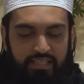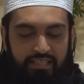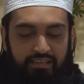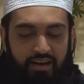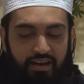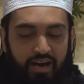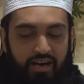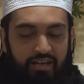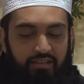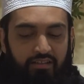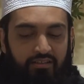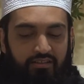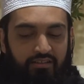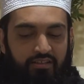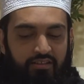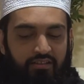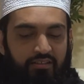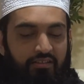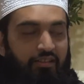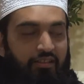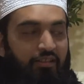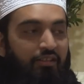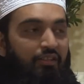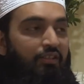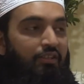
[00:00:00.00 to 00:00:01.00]

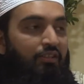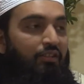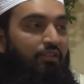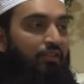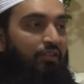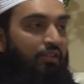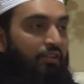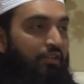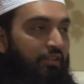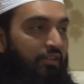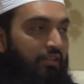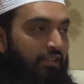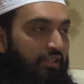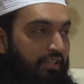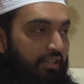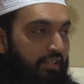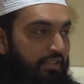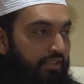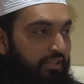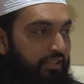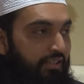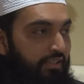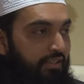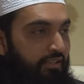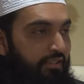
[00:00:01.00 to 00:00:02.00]
neither
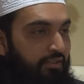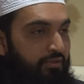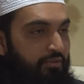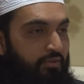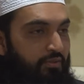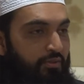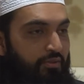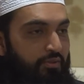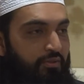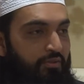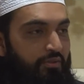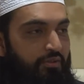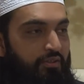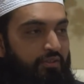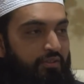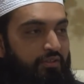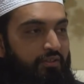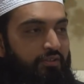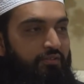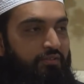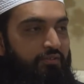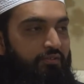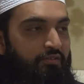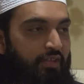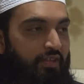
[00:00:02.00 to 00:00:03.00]
curly nor
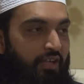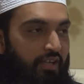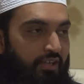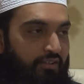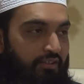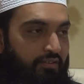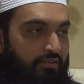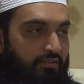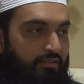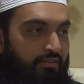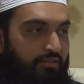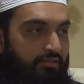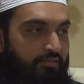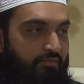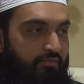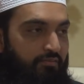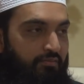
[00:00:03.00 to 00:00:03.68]
straight.